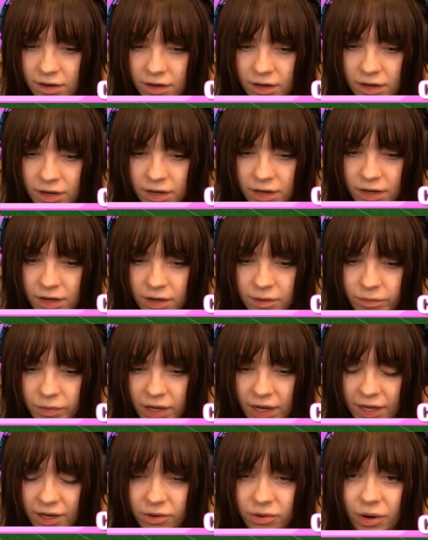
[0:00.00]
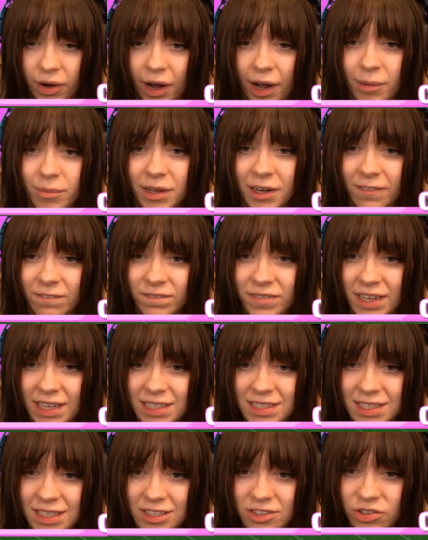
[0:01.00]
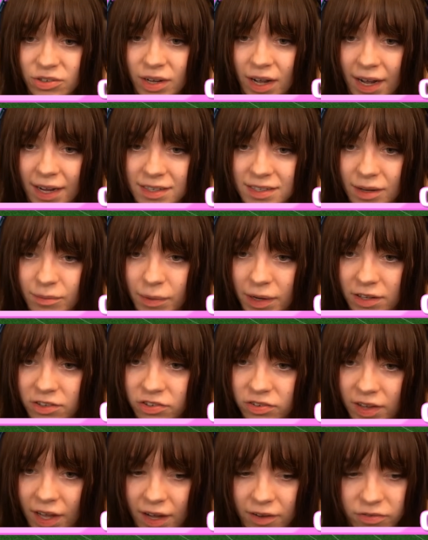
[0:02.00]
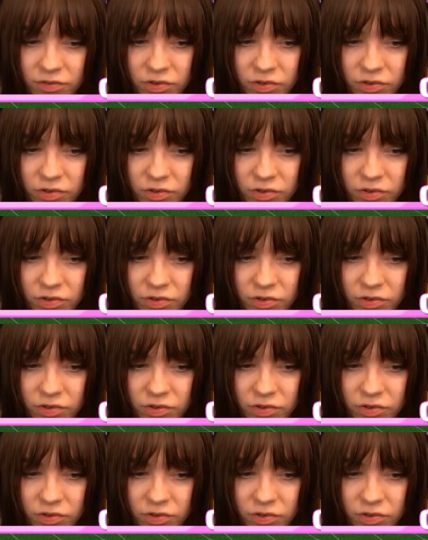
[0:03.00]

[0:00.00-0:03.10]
Um, I don't know how I'm gonna fix this, you guys. I may just have